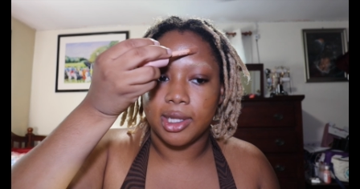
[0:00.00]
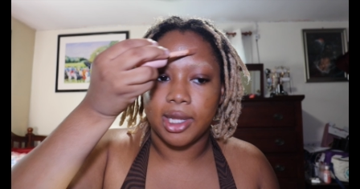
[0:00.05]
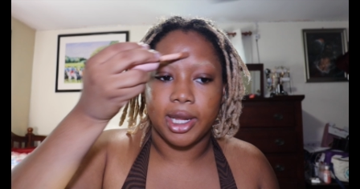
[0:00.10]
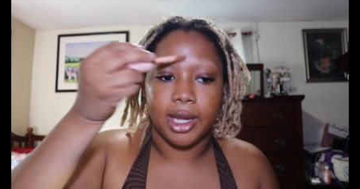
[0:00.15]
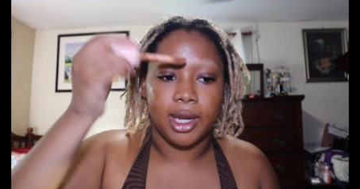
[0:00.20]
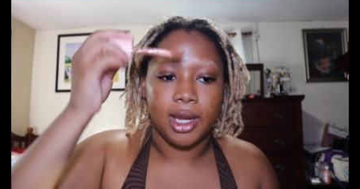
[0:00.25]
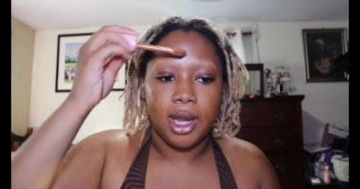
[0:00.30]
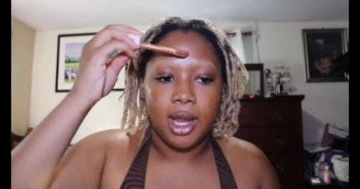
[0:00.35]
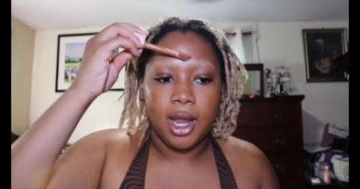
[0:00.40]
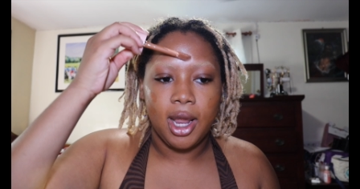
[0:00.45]

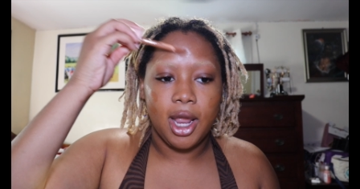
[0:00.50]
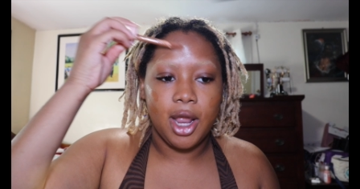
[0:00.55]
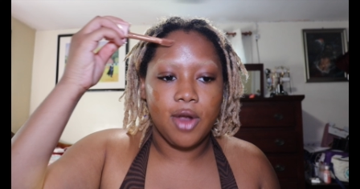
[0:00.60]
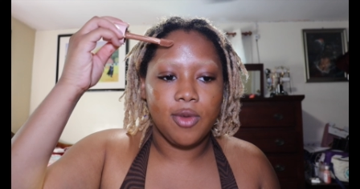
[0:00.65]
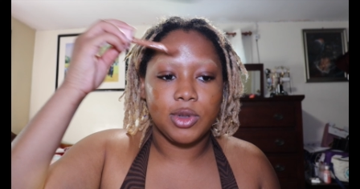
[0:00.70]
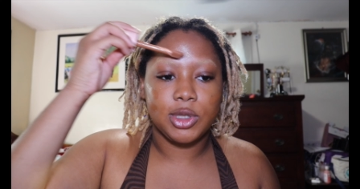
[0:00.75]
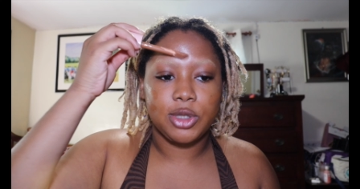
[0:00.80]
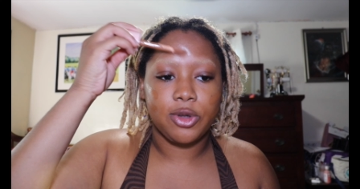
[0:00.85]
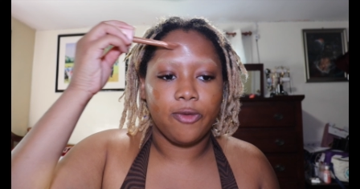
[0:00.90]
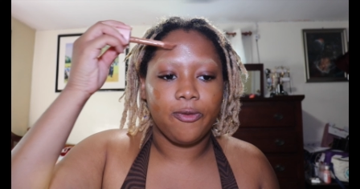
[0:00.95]
Like,
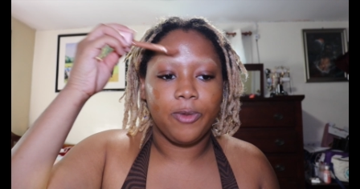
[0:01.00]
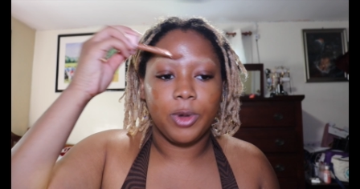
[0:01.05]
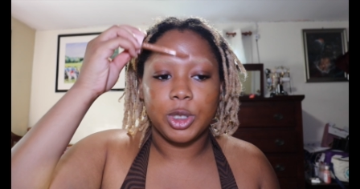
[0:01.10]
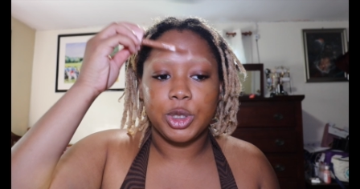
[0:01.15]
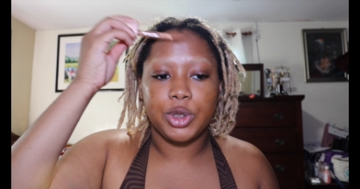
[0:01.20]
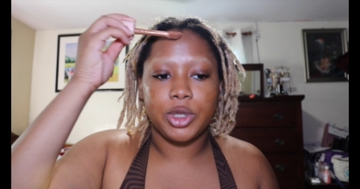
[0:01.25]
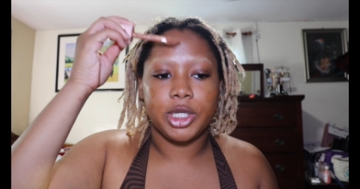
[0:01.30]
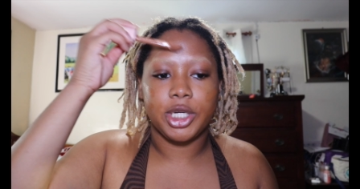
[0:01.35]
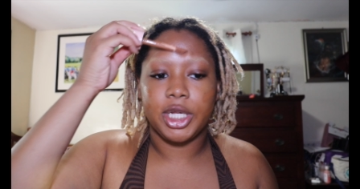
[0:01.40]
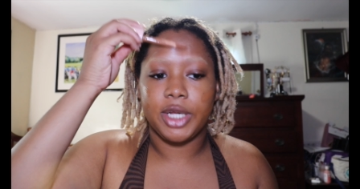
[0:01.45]
it was so
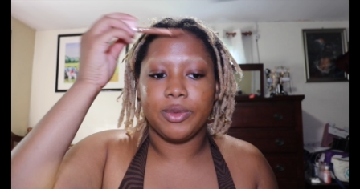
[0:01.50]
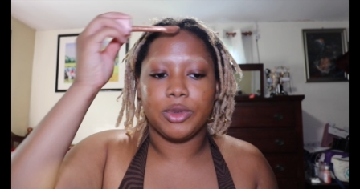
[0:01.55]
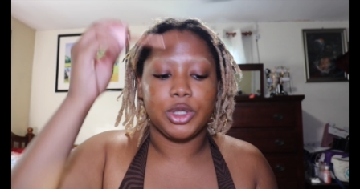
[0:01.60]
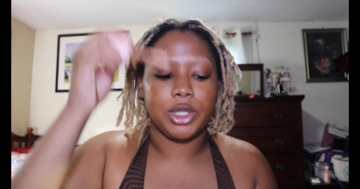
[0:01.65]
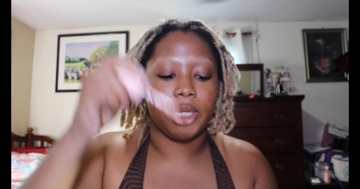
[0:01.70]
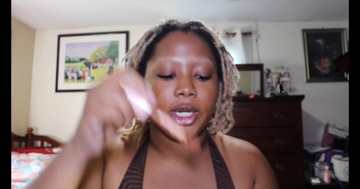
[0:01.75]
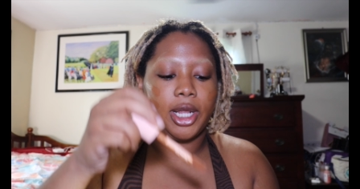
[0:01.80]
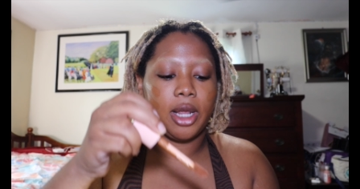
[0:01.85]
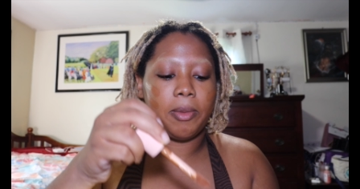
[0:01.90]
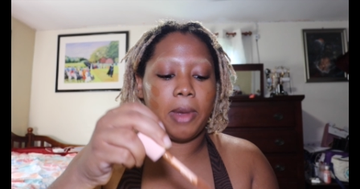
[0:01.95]
frustrating even
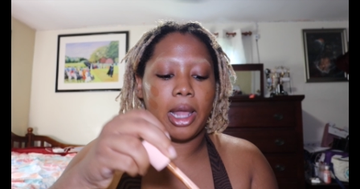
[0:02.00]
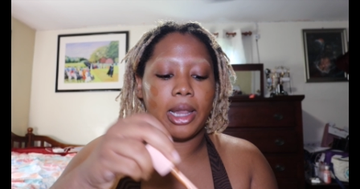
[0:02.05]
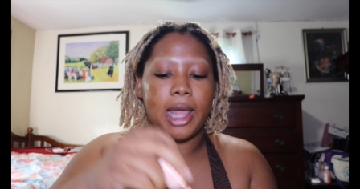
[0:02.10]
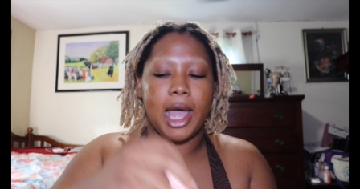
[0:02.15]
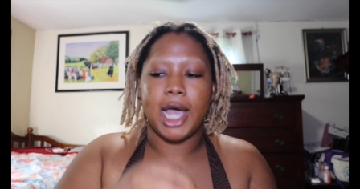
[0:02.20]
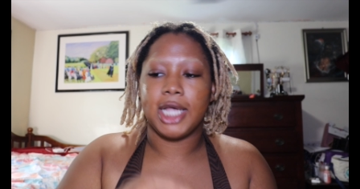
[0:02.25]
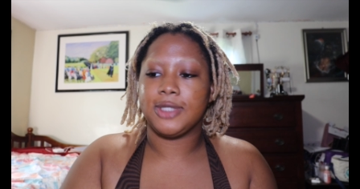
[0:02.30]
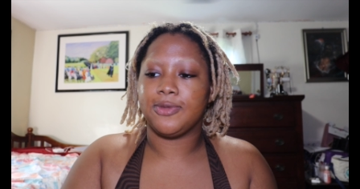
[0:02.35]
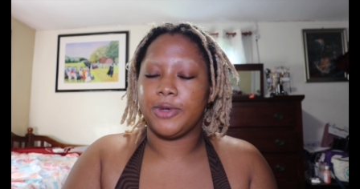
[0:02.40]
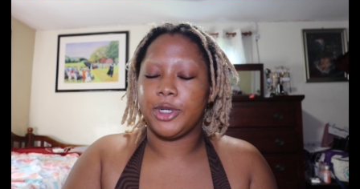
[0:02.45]
trying to get my
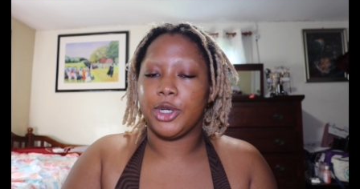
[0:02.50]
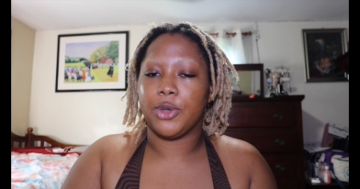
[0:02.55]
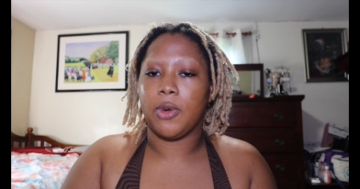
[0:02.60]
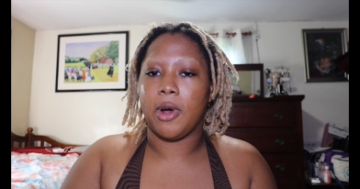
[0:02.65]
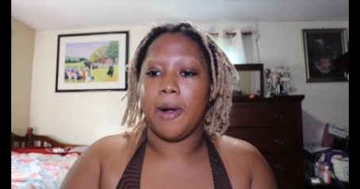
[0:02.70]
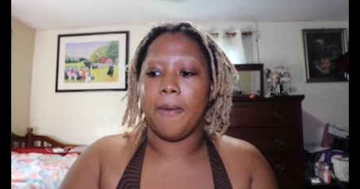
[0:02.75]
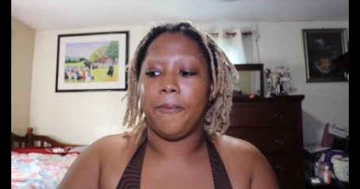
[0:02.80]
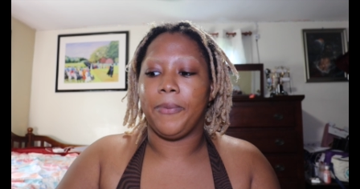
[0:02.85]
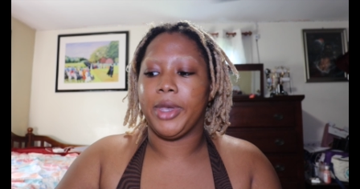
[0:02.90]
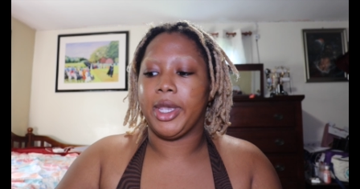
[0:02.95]
last video
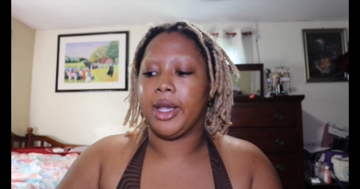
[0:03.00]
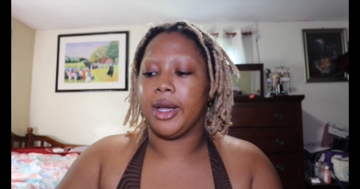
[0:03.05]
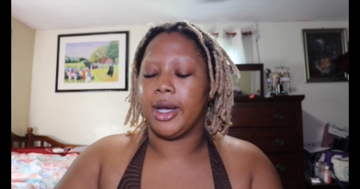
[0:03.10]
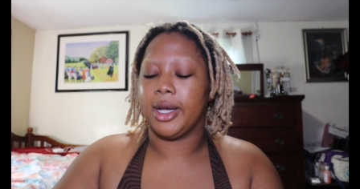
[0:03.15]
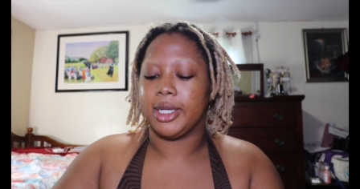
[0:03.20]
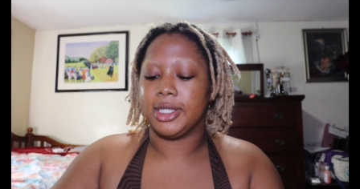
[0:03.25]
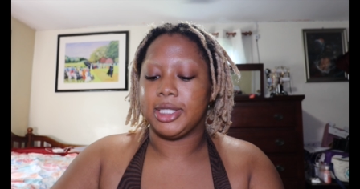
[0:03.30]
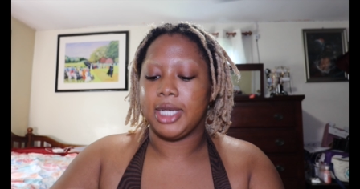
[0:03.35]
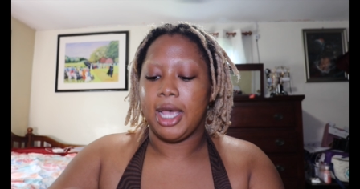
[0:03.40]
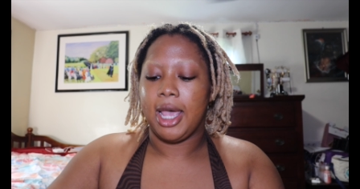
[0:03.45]
up
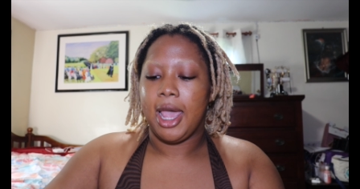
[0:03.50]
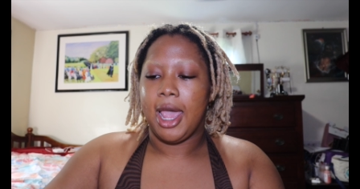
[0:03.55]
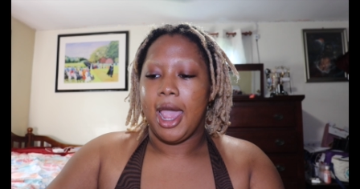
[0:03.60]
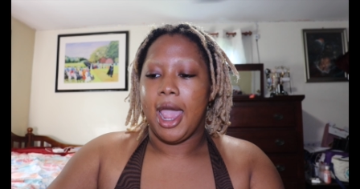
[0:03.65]
because